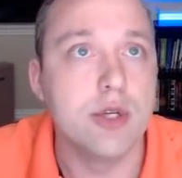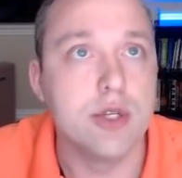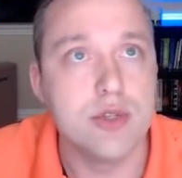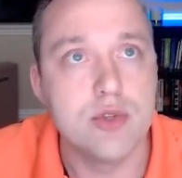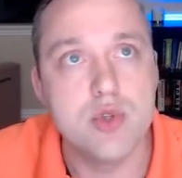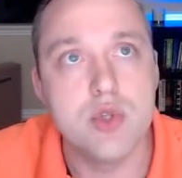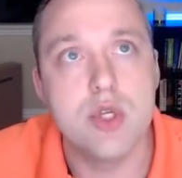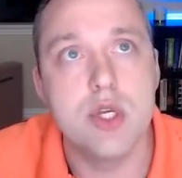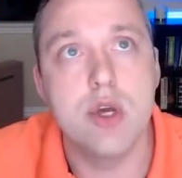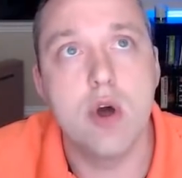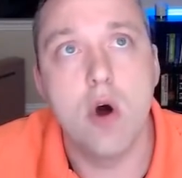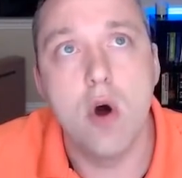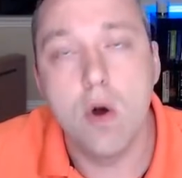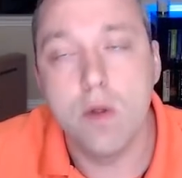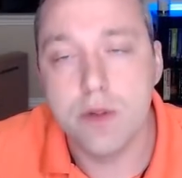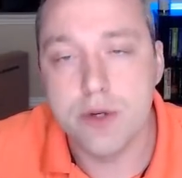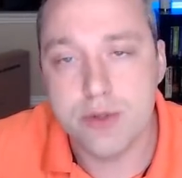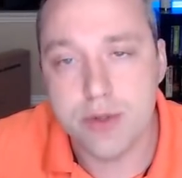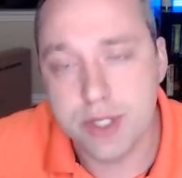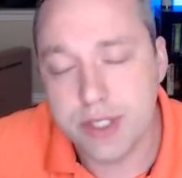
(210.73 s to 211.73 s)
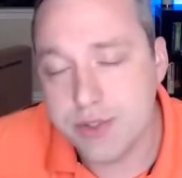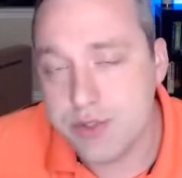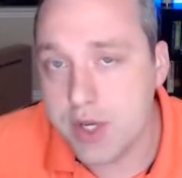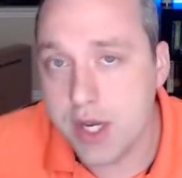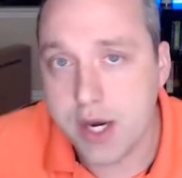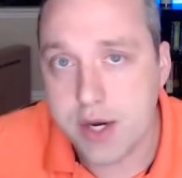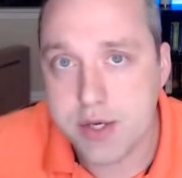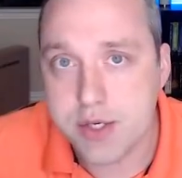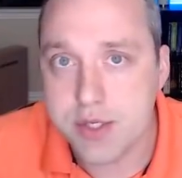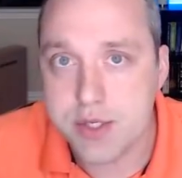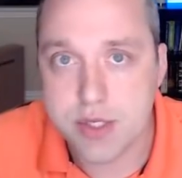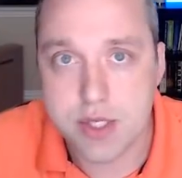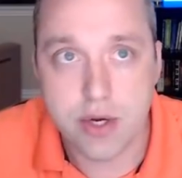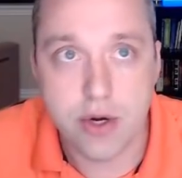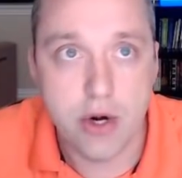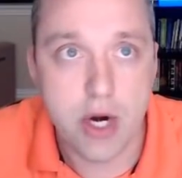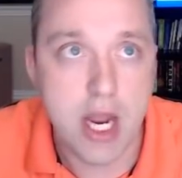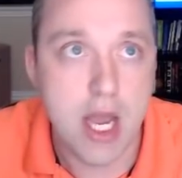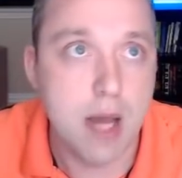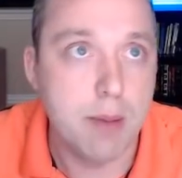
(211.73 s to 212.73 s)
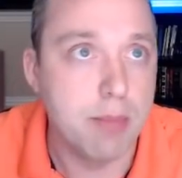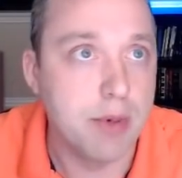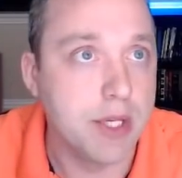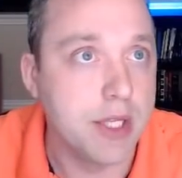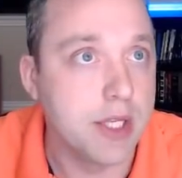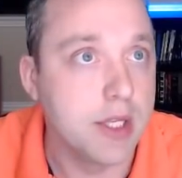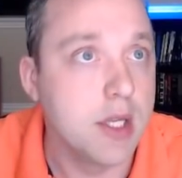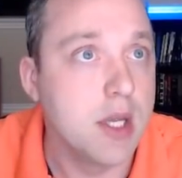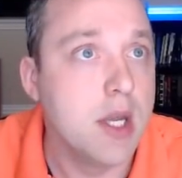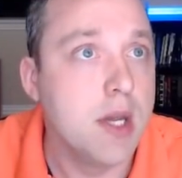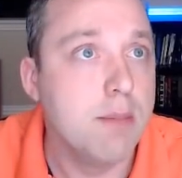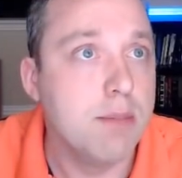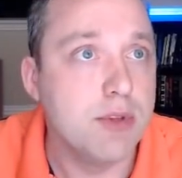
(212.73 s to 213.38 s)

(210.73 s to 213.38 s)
You can see all the transactions that are happening